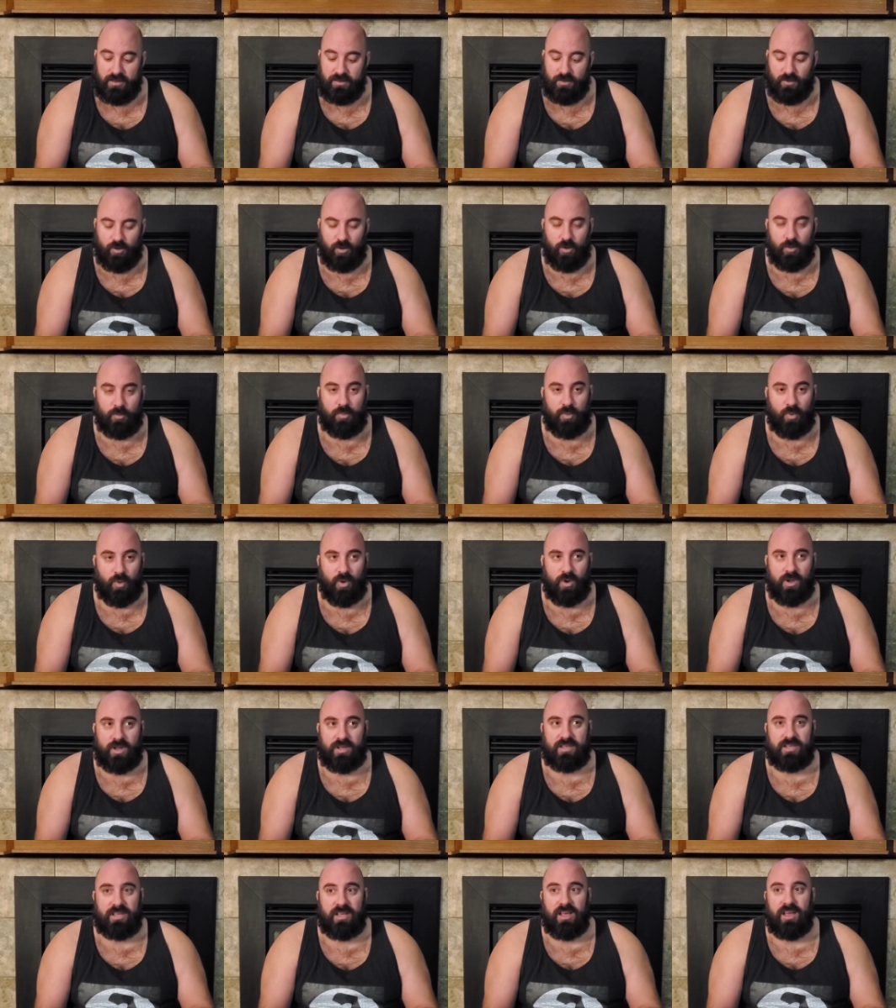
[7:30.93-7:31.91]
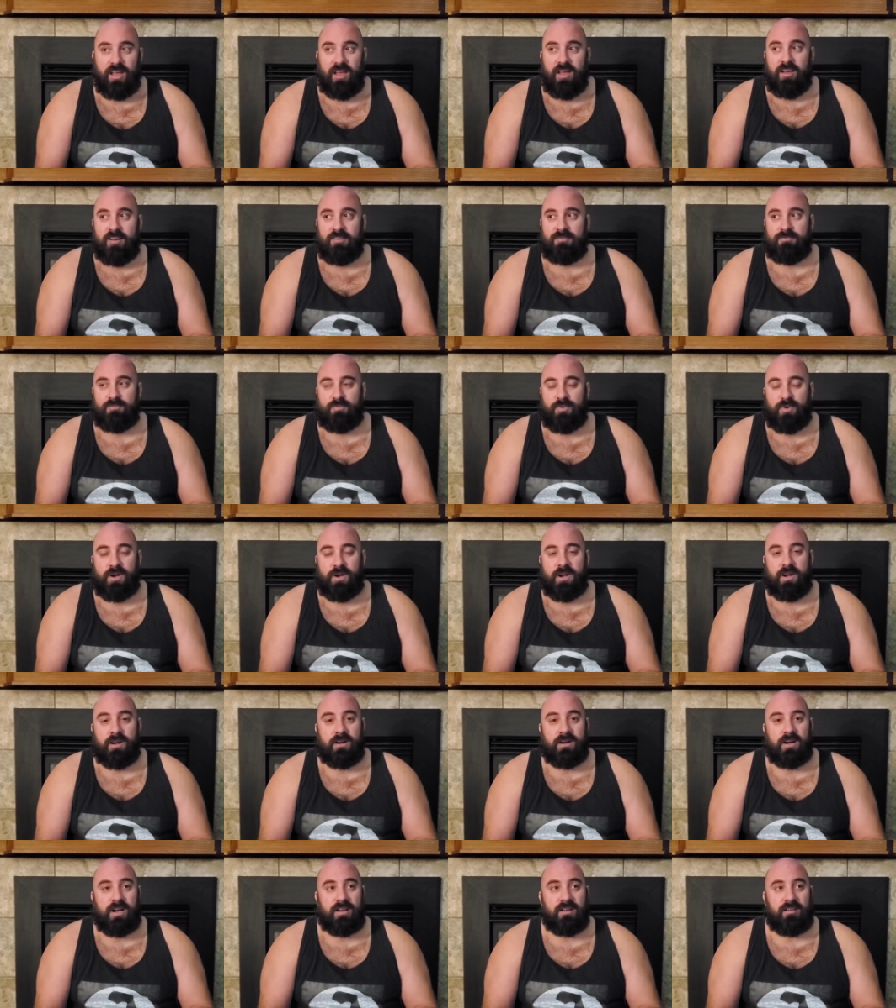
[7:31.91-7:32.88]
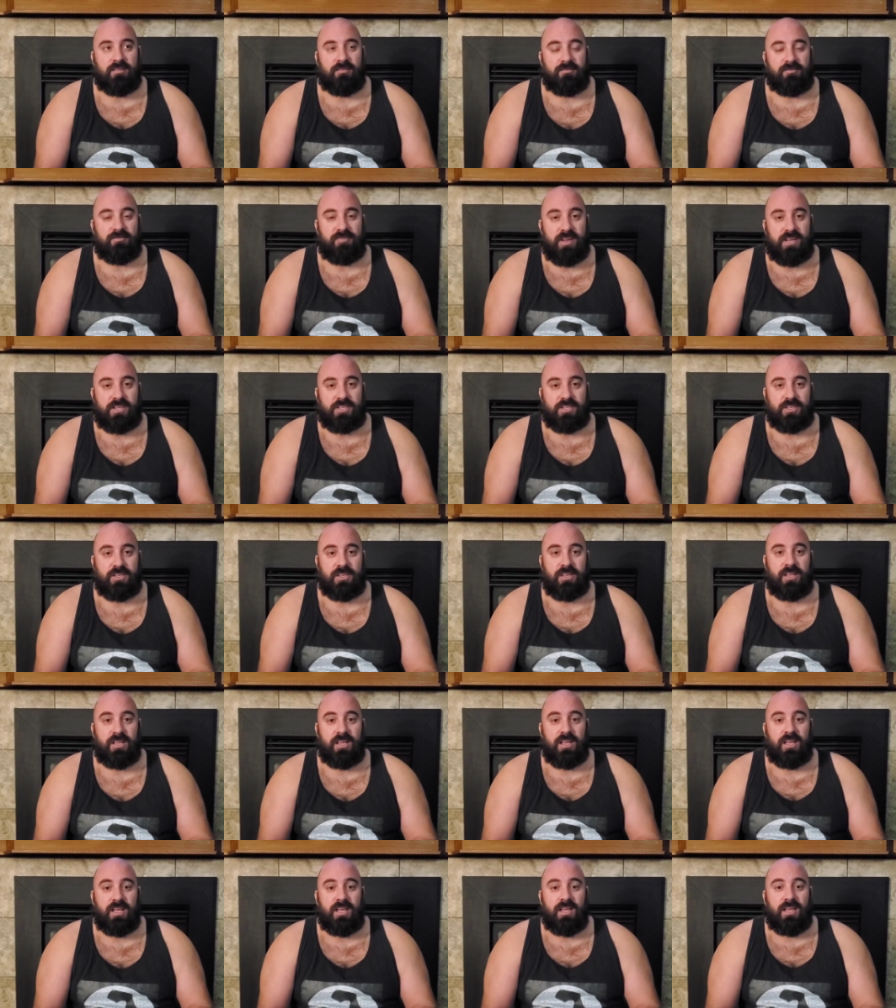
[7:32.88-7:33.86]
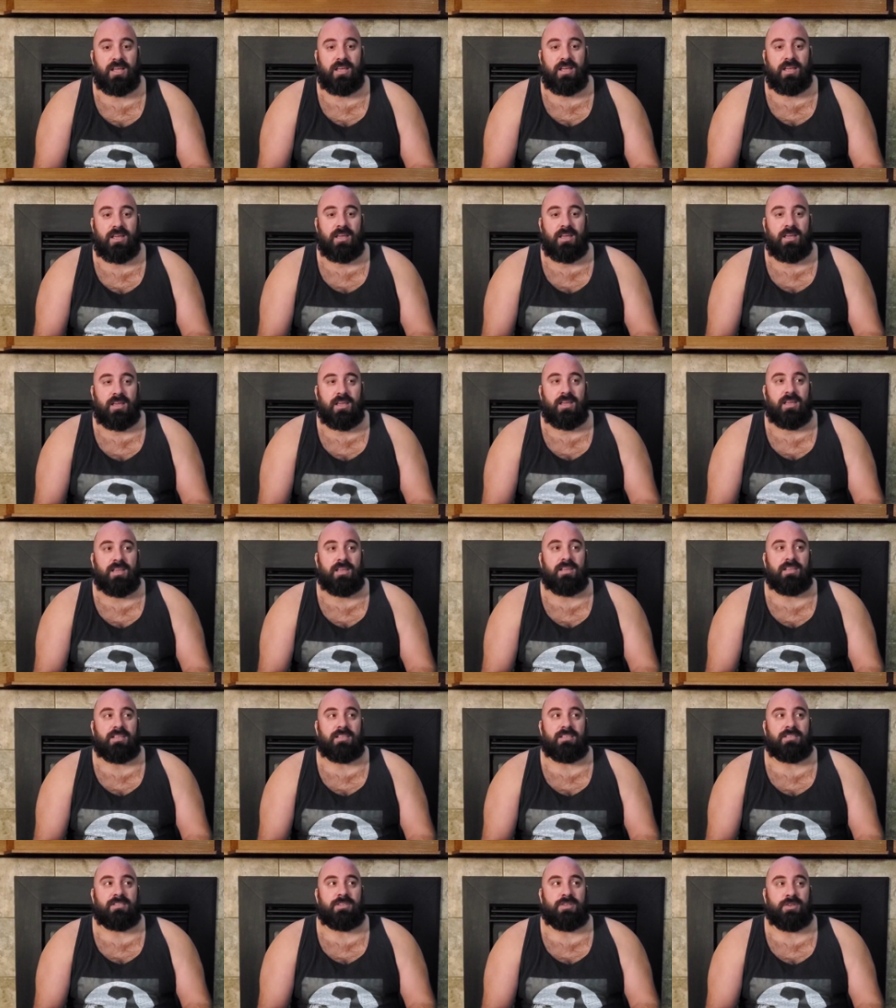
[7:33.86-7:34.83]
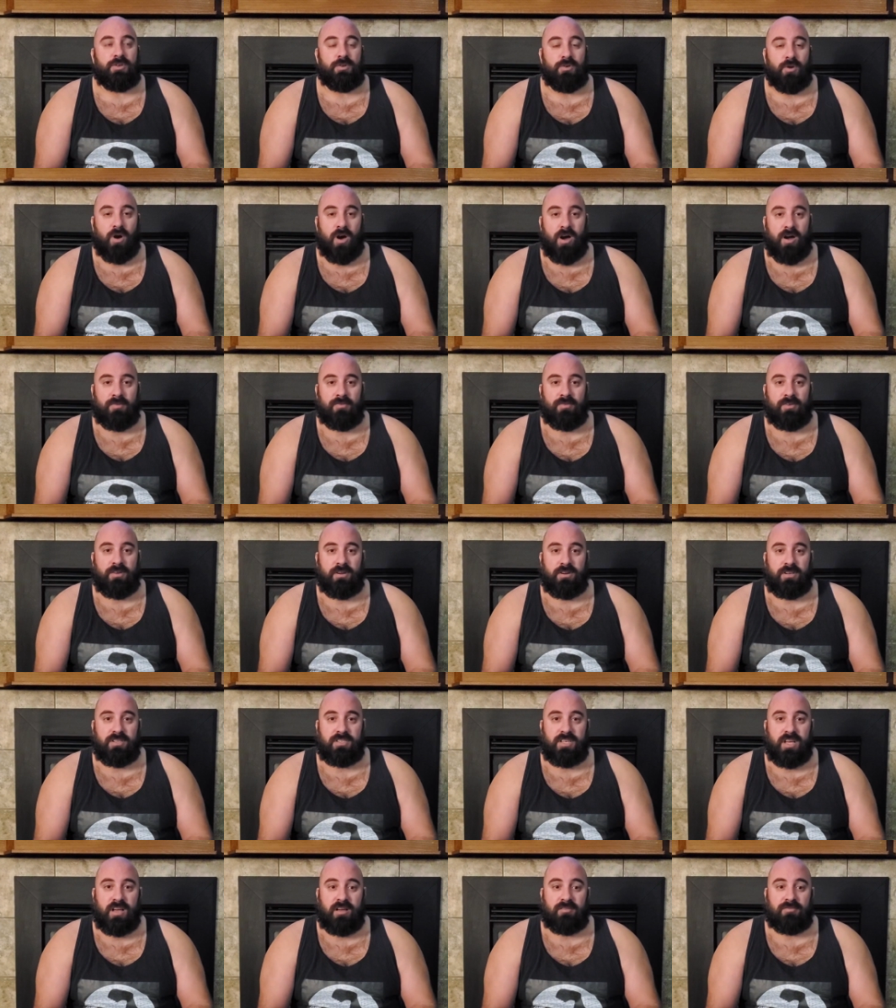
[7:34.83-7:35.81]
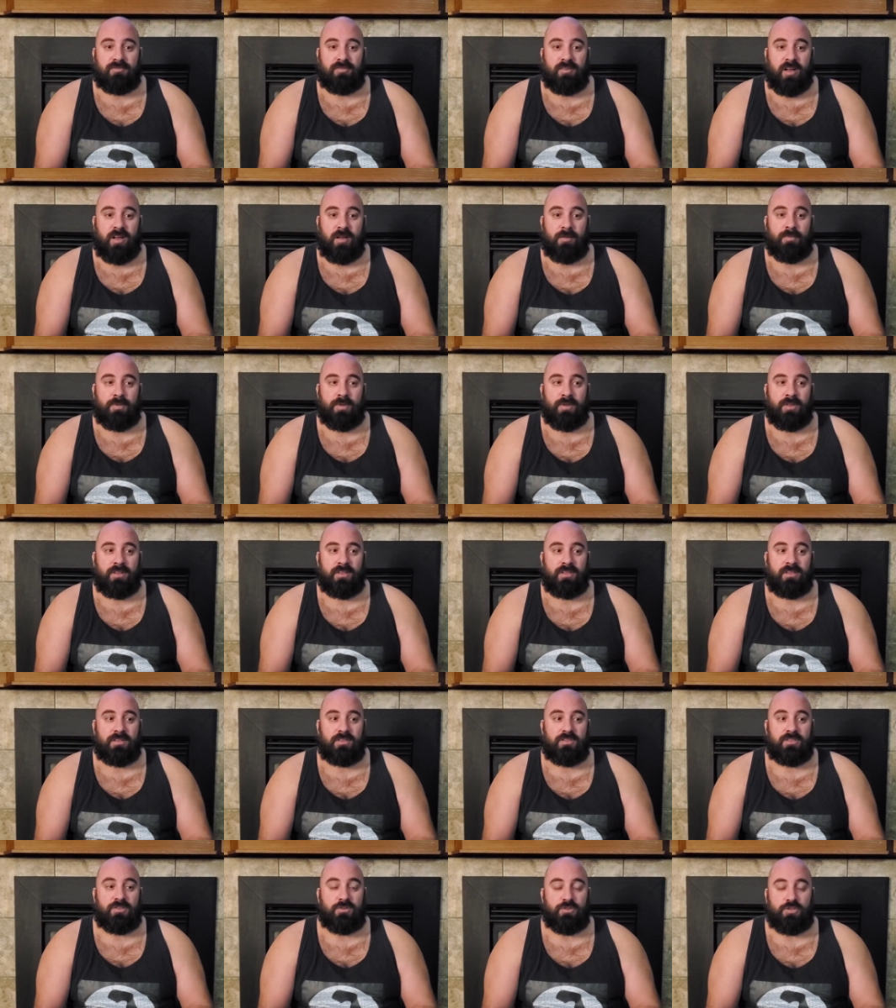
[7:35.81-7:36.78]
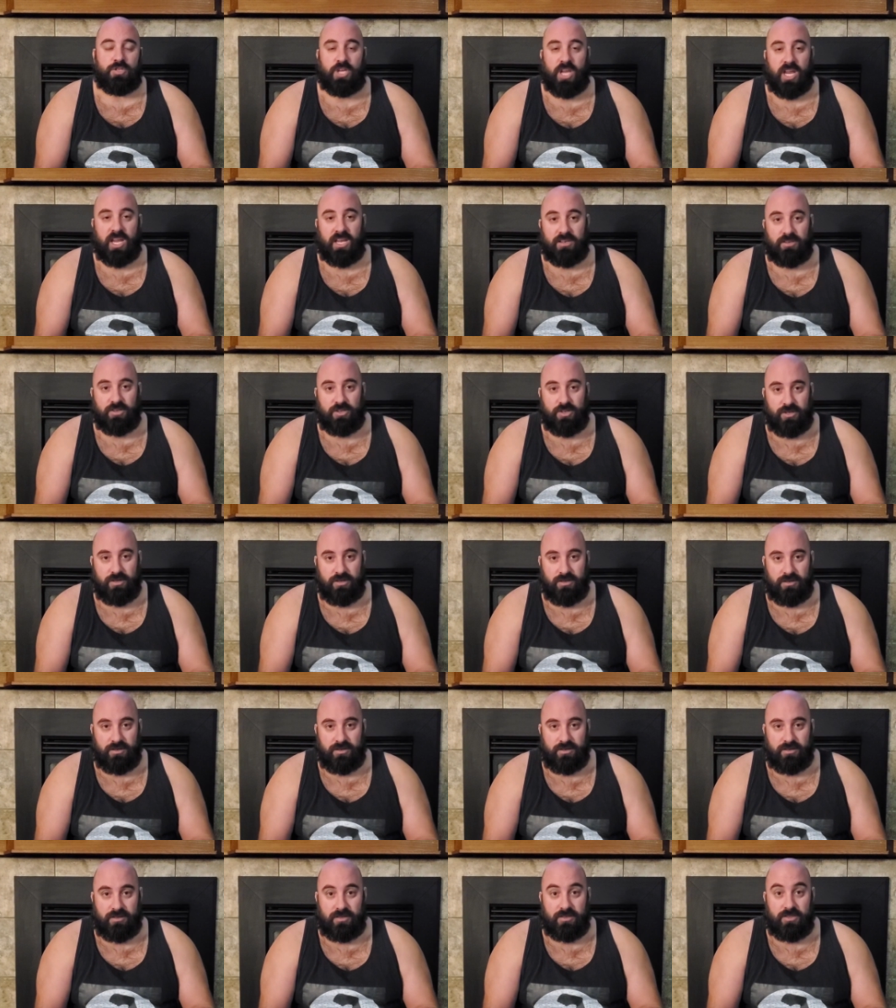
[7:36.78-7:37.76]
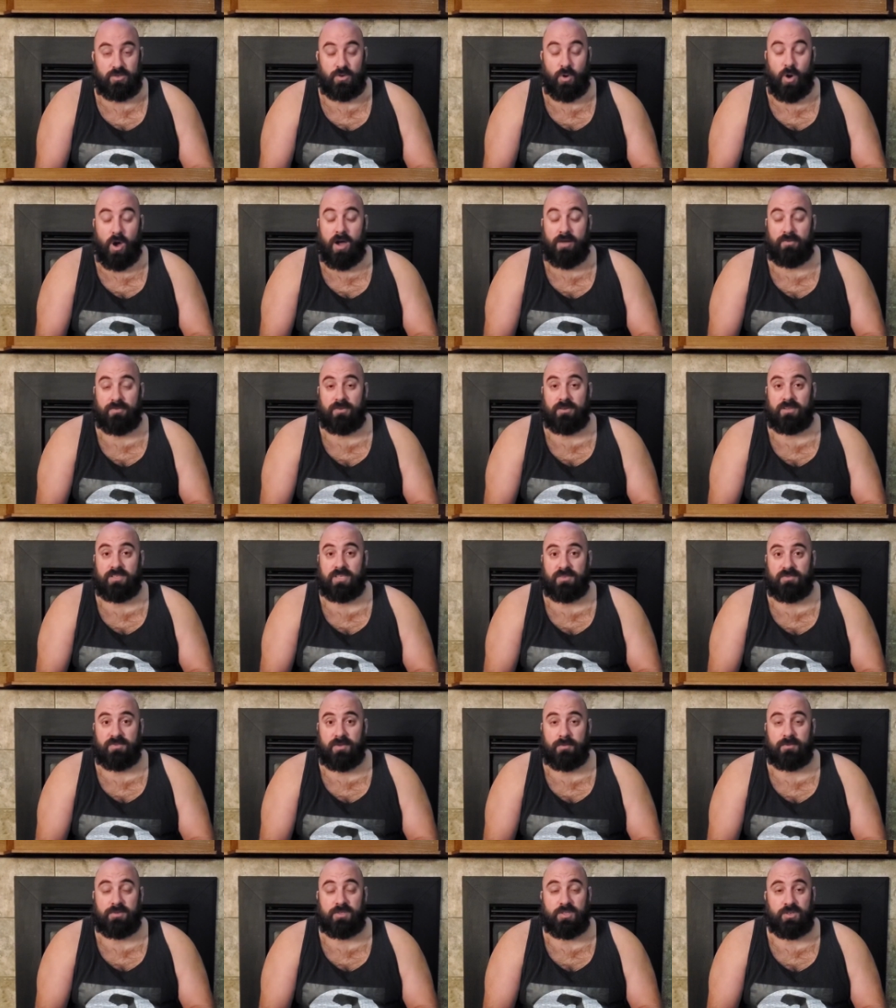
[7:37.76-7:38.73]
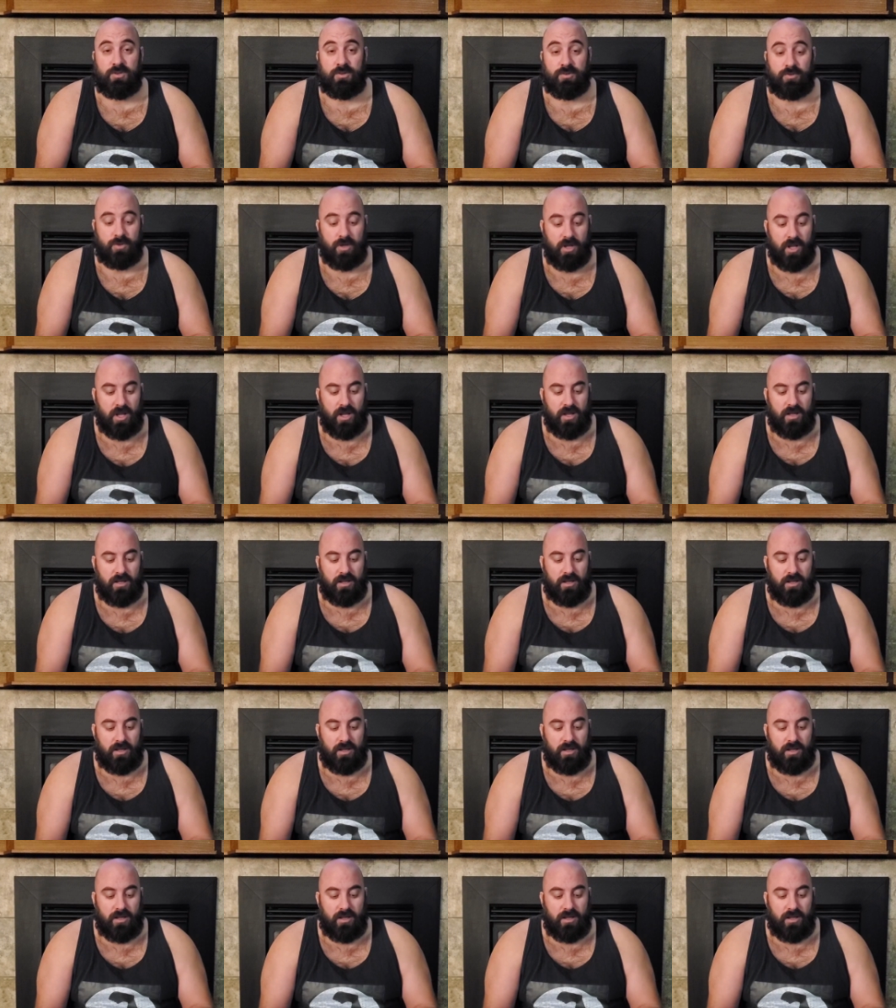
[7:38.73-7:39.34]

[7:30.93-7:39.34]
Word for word: The whole point of prayer and confession is to offer yourself up to change, to offer yourself up to